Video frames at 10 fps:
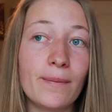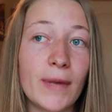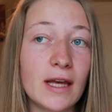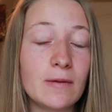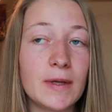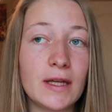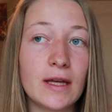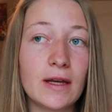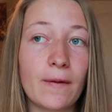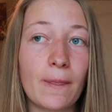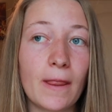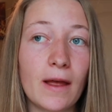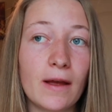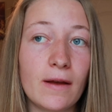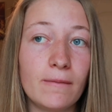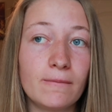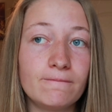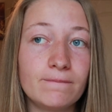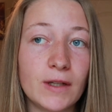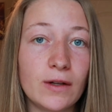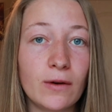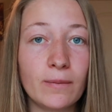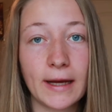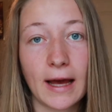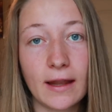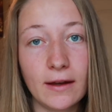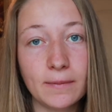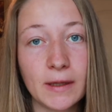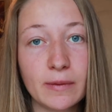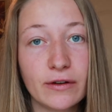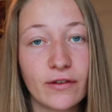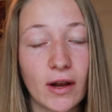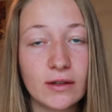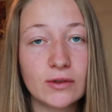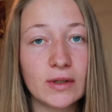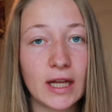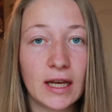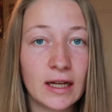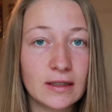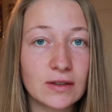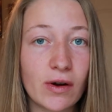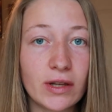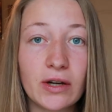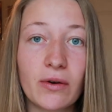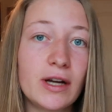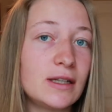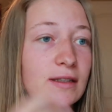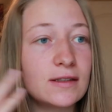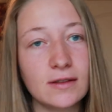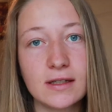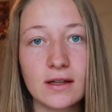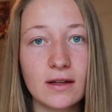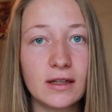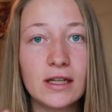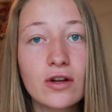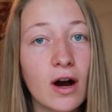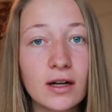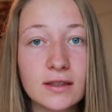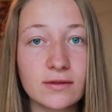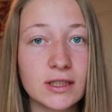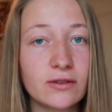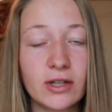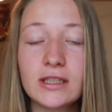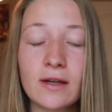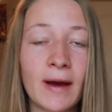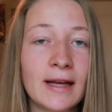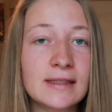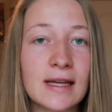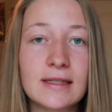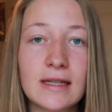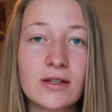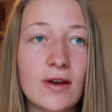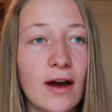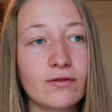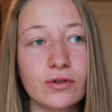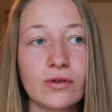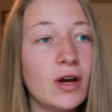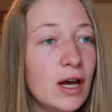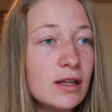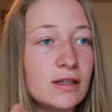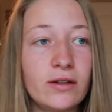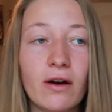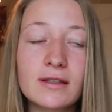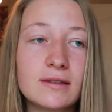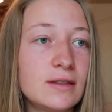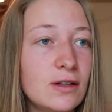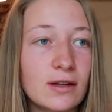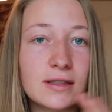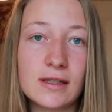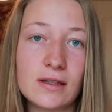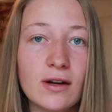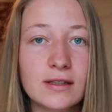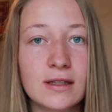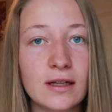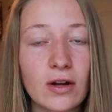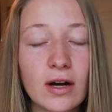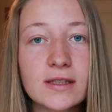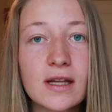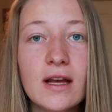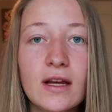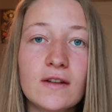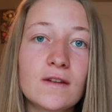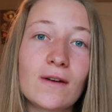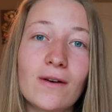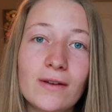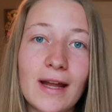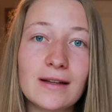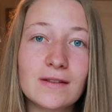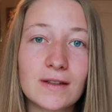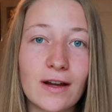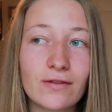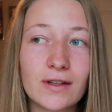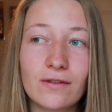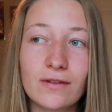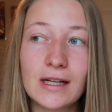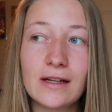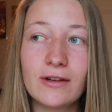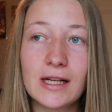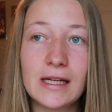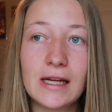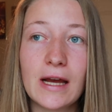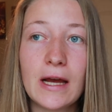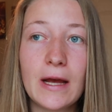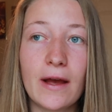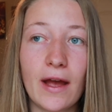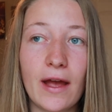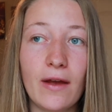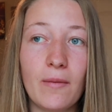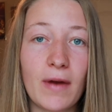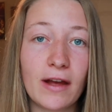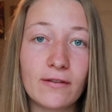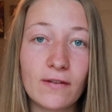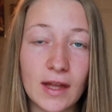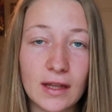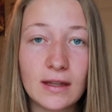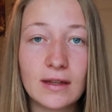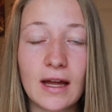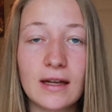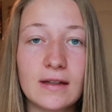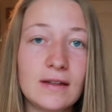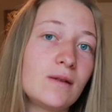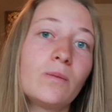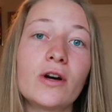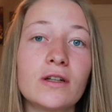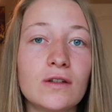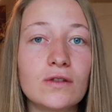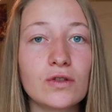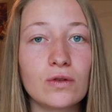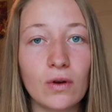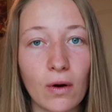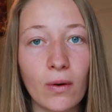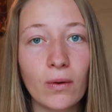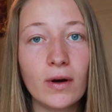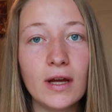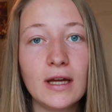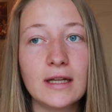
maybe um, you know, make other people fall into an eating disorder or in this de detox restriction mindset that you have to detox and detox and detox and detox. So that is definitely really, really um, a thing that is important to know